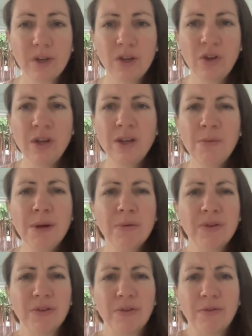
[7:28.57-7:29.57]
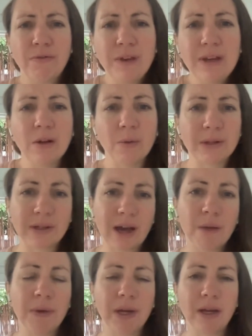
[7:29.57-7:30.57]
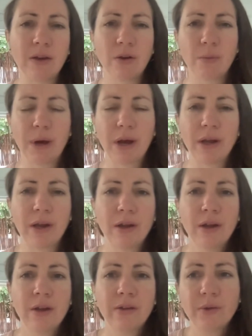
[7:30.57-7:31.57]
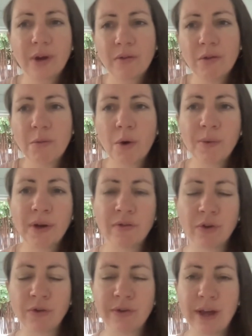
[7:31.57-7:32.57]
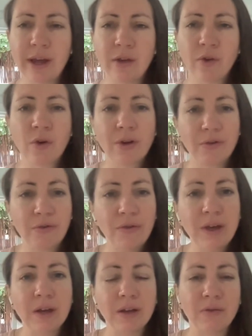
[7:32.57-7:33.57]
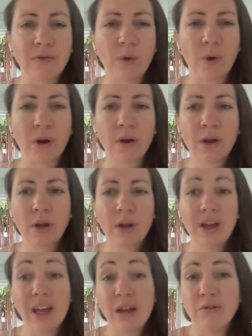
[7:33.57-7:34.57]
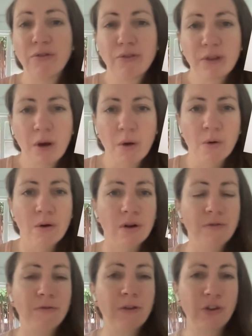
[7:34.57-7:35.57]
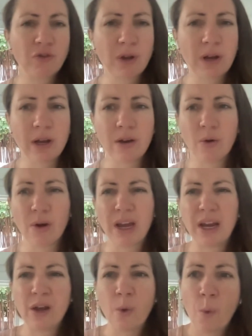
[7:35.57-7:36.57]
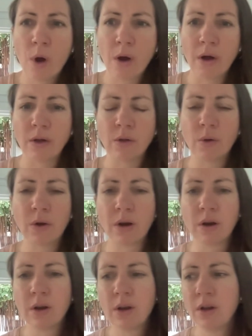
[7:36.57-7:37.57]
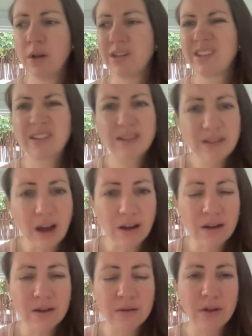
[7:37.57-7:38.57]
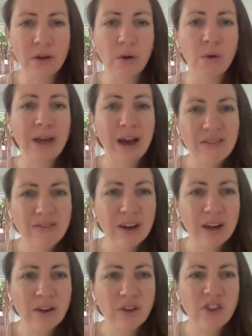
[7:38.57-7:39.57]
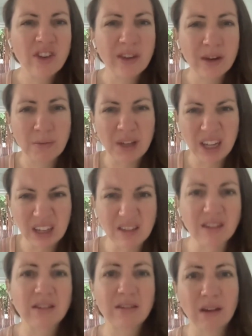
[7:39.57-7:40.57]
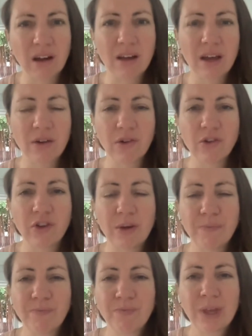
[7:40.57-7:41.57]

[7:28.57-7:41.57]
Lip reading: you need to be able to feel what's happening in your body. So, in every moment of your day, you're going to feel if you're in flow or frustrated or hitting a wall or stuck. You know, kapha energy is going to be like the stuck energy.